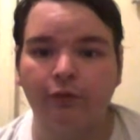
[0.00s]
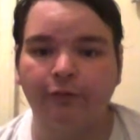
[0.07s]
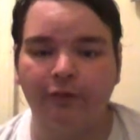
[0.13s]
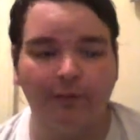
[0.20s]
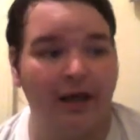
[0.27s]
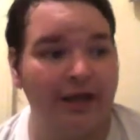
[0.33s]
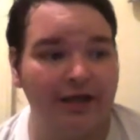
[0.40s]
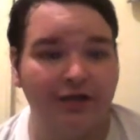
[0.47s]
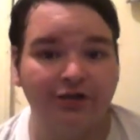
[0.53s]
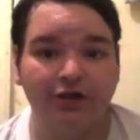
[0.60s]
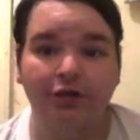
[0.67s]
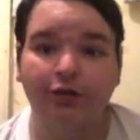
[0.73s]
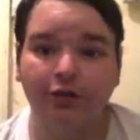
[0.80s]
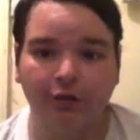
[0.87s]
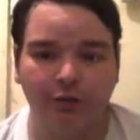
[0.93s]
from
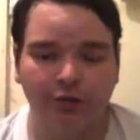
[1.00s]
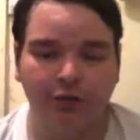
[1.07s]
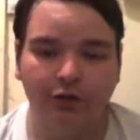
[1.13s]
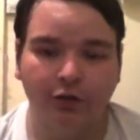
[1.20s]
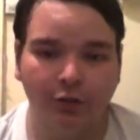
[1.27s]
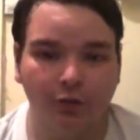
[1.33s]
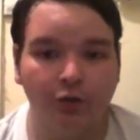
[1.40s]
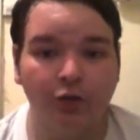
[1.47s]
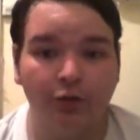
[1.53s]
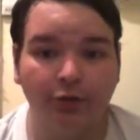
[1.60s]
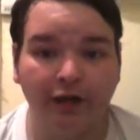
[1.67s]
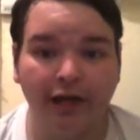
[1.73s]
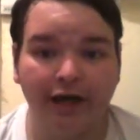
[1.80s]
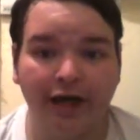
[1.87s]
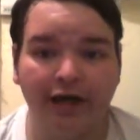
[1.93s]
Aisha, the the woman who
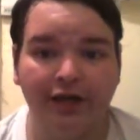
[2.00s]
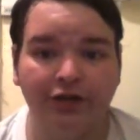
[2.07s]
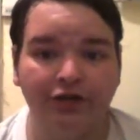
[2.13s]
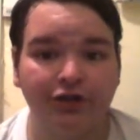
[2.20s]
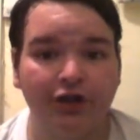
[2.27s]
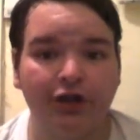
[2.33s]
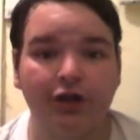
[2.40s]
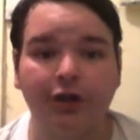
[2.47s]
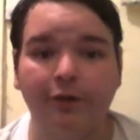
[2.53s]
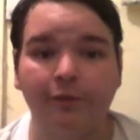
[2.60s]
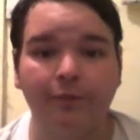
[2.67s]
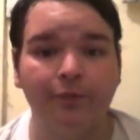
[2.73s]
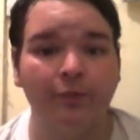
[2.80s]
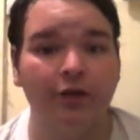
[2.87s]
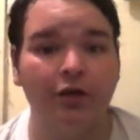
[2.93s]
played Aisha
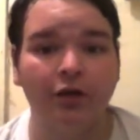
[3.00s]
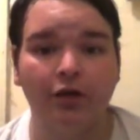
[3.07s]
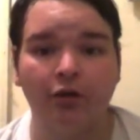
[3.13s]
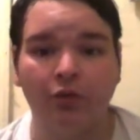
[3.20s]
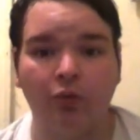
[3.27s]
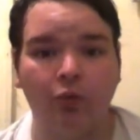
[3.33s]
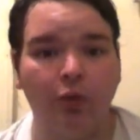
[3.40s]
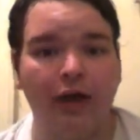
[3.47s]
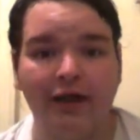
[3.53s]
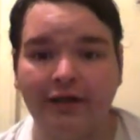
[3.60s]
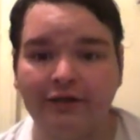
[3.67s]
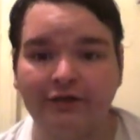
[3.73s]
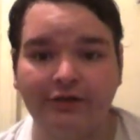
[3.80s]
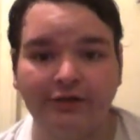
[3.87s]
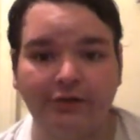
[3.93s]

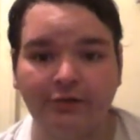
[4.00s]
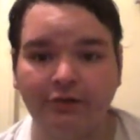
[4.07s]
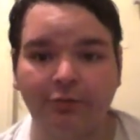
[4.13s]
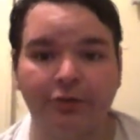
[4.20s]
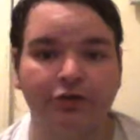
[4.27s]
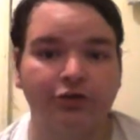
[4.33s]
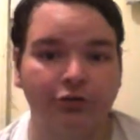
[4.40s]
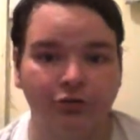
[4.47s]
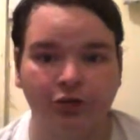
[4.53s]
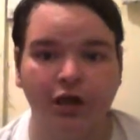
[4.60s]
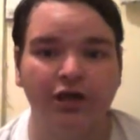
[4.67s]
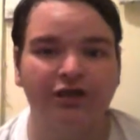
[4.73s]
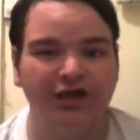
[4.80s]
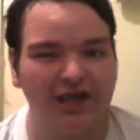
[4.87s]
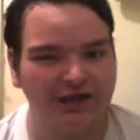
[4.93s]
West, the person who
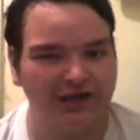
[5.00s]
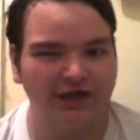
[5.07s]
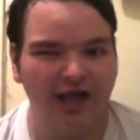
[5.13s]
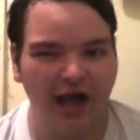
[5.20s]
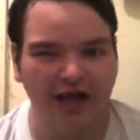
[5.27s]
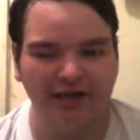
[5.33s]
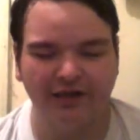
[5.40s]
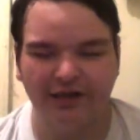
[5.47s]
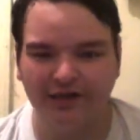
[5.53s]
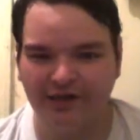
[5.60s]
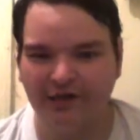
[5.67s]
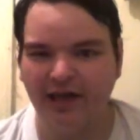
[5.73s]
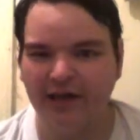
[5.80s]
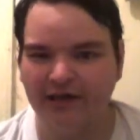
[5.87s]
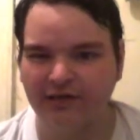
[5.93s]
Jason I
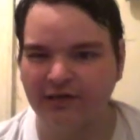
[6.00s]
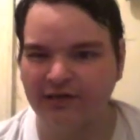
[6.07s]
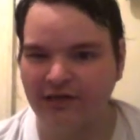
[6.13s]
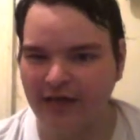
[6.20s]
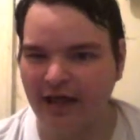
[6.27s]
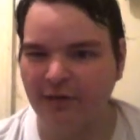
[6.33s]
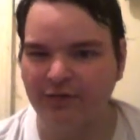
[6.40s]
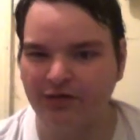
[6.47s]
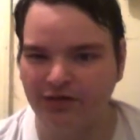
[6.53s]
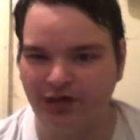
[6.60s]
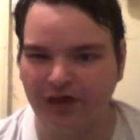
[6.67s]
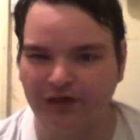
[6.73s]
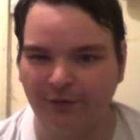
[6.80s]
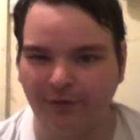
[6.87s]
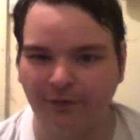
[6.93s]
Jason think his name is
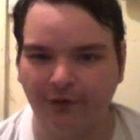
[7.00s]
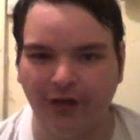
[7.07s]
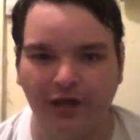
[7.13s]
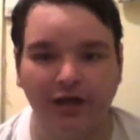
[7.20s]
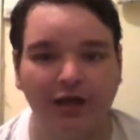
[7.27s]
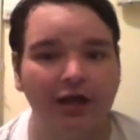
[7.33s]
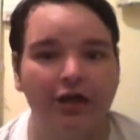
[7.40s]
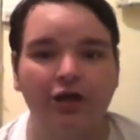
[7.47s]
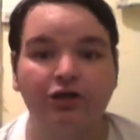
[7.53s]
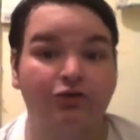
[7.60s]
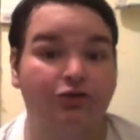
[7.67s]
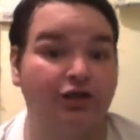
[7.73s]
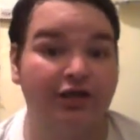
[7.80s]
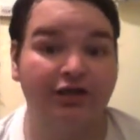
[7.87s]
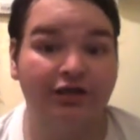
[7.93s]
Jason Flint
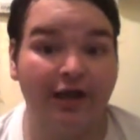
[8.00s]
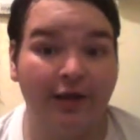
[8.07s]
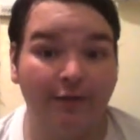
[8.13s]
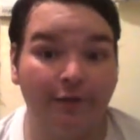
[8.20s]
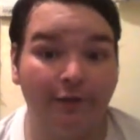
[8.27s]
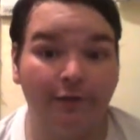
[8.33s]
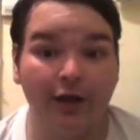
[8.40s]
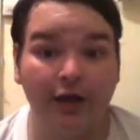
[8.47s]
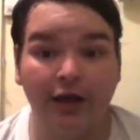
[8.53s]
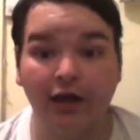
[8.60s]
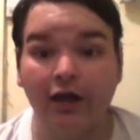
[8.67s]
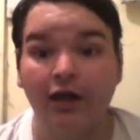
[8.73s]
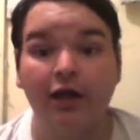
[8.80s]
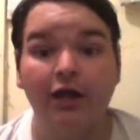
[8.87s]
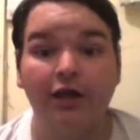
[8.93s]
to Jason David Frank.
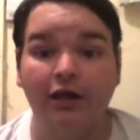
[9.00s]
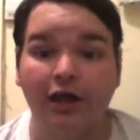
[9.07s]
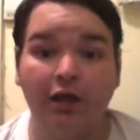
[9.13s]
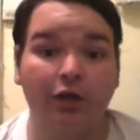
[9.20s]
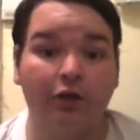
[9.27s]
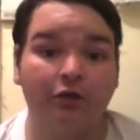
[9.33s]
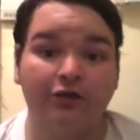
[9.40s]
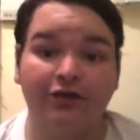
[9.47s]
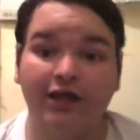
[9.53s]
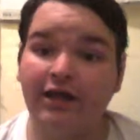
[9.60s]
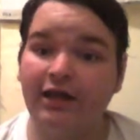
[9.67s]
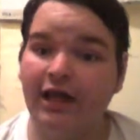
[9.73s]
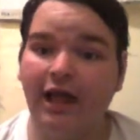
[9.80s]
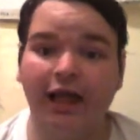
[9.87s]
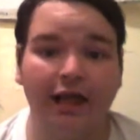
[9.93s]
They all
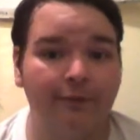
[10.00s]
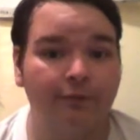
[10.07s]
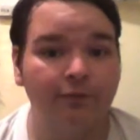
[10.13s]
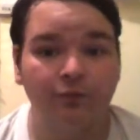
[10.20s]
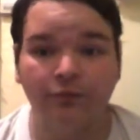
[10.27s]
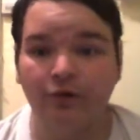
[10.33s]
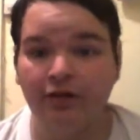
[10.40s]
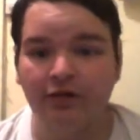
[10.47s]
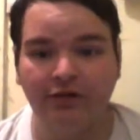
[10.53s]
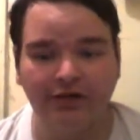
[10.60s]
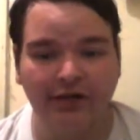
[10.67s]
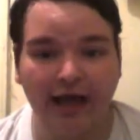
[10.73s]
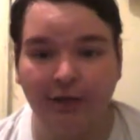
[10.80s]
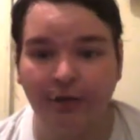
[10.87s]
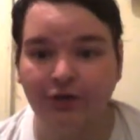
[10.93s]
said, "Hey, this
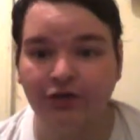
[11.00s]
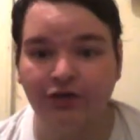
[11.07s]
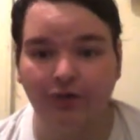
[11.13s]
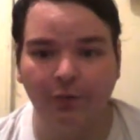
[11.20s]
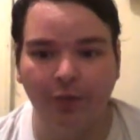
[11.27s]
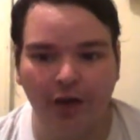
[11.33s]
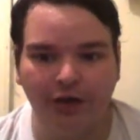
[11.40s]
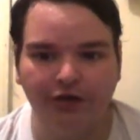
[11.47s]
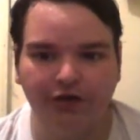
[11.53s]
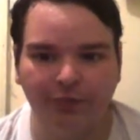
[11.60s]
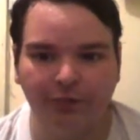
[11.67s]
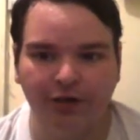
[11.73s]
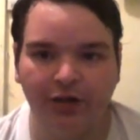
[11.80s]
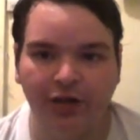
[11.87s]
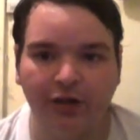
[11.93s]
is how it should it
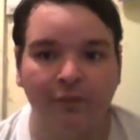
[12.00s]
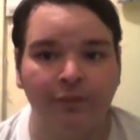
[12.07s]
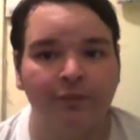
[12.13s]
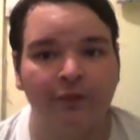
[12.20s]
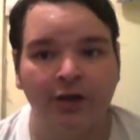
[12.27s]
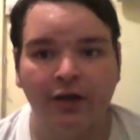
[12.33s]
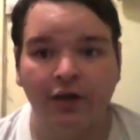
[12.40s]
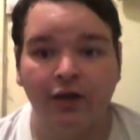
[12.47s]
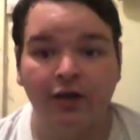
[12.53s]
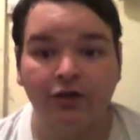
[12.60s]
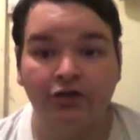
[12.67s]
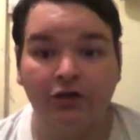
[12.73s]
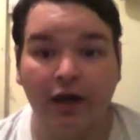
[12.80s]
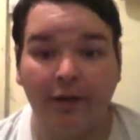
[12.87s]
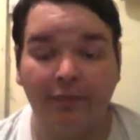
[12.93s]
should be done."
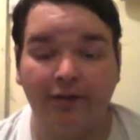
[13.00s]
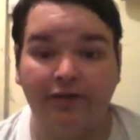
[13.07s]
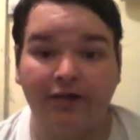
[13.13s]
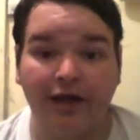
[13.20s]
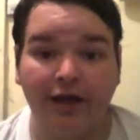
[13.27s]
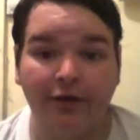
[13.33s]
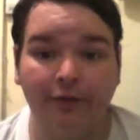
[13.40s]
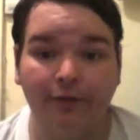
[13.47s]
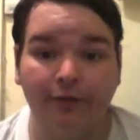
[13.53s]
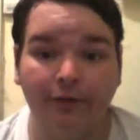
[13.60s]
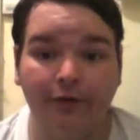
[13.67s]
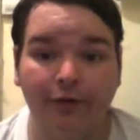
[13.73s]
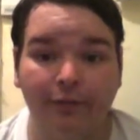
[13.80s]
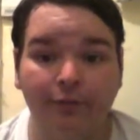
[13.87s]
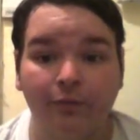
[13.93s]
So I'm excited
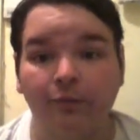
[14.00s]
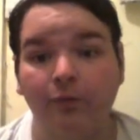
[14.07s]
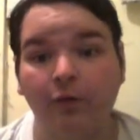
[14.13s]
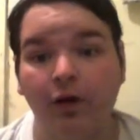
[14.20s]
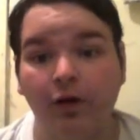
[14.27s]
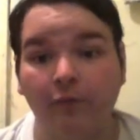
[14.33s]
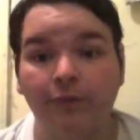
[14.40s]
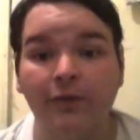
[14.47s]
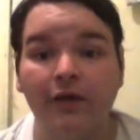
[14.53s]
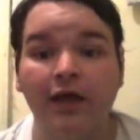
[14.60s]
for it. Well,